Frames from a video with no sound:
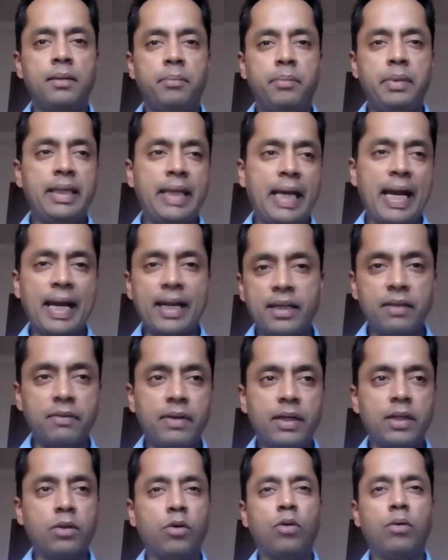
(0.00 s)
being active
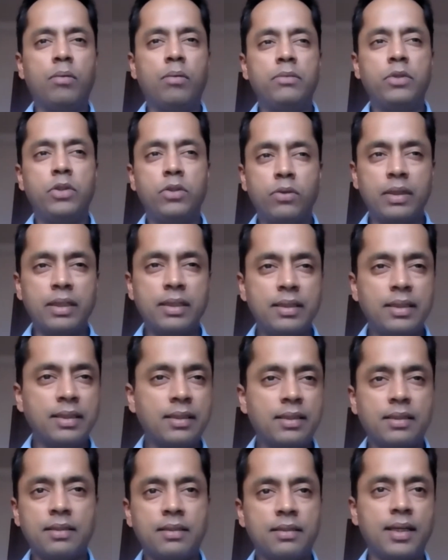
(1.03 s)
at home during
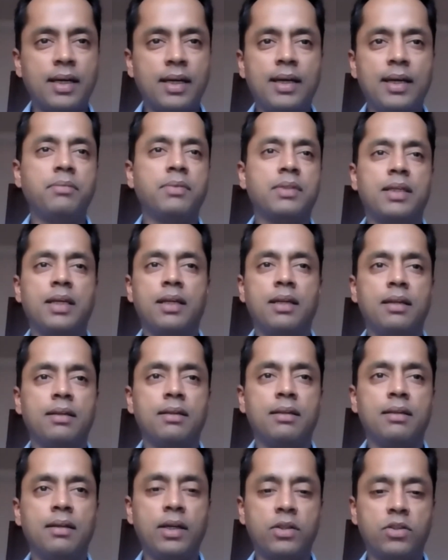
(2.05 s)
these times
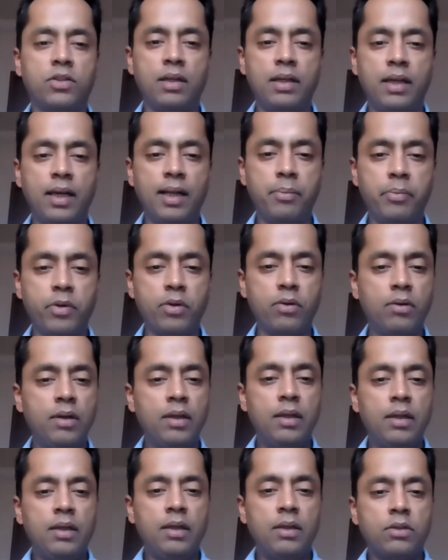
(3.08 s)
can actually help you.
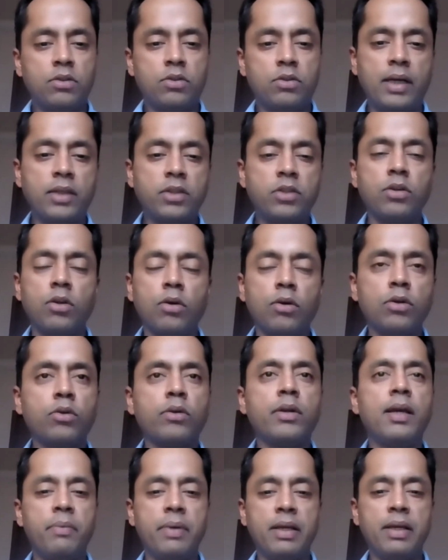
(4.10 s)
So, as you know,
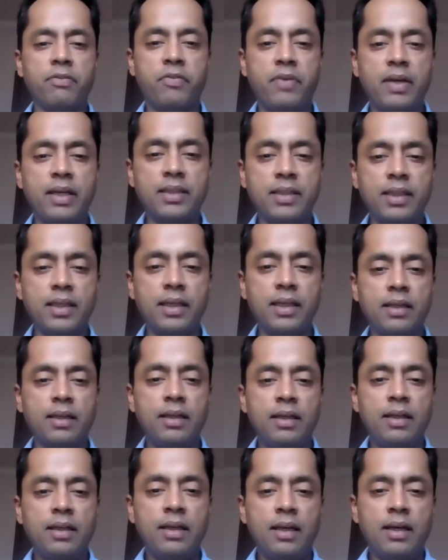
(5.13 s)
today we are facing
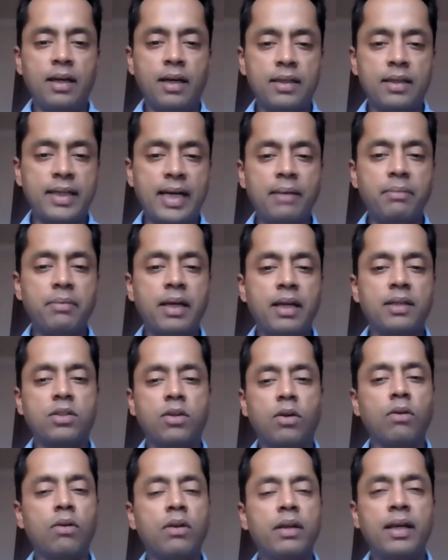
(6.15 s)
a time that is
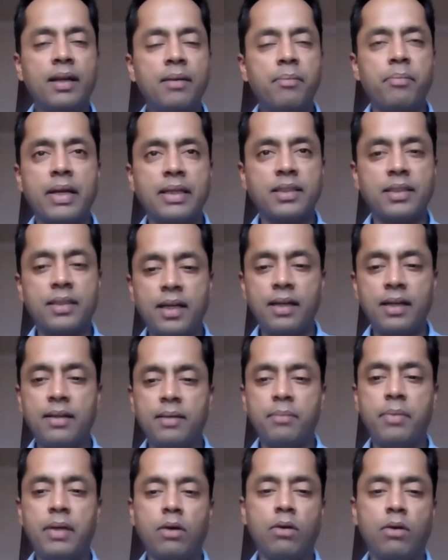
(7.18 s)
not only
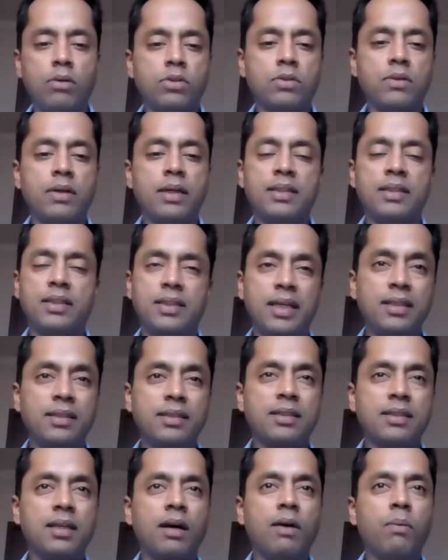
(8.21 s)
unprecedented but also has
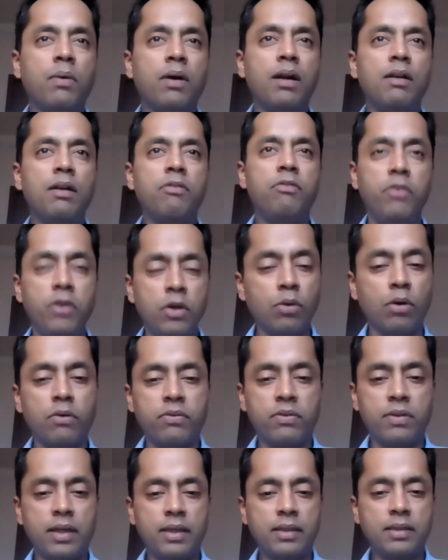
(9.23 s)
changed our world view
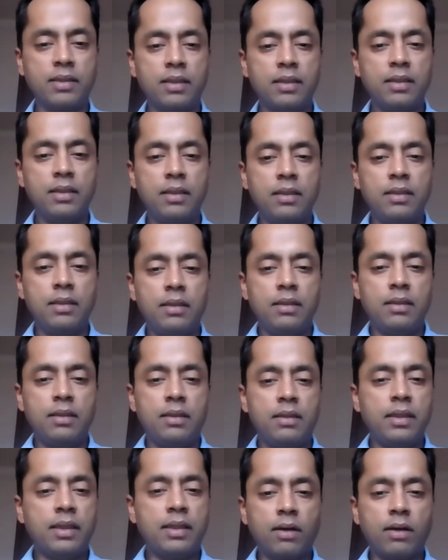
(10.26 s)
of things.
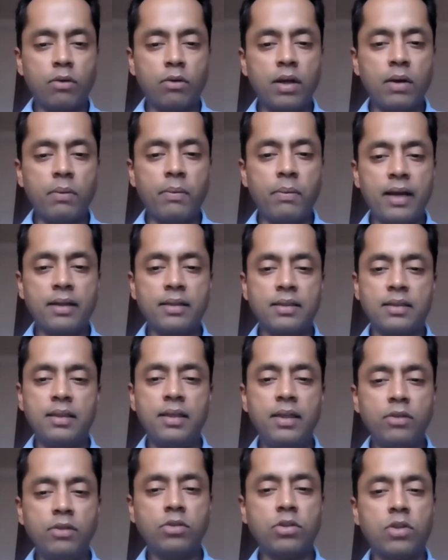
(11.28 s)
The coronavirus
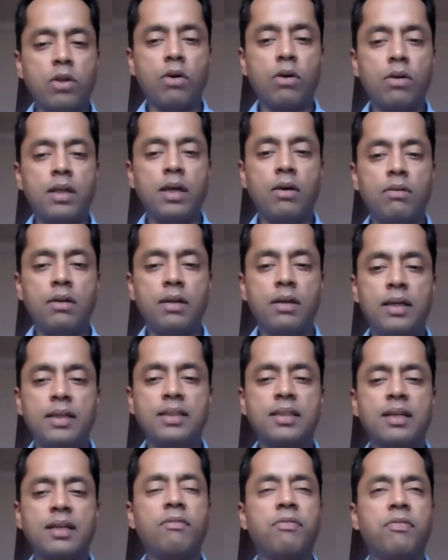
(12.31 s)
induced lockdown
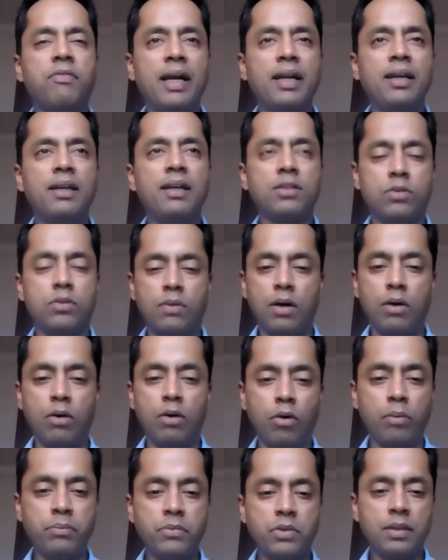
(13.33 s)
has confined us to our
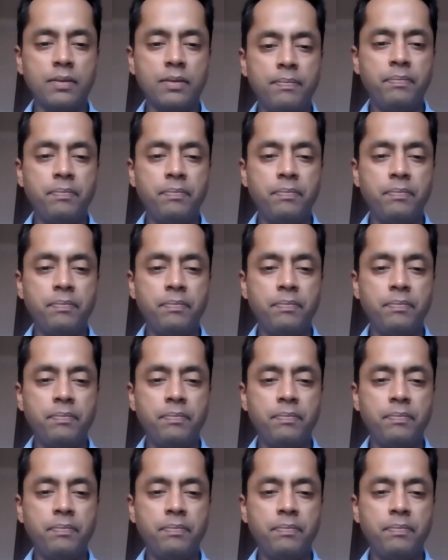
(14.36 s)
homes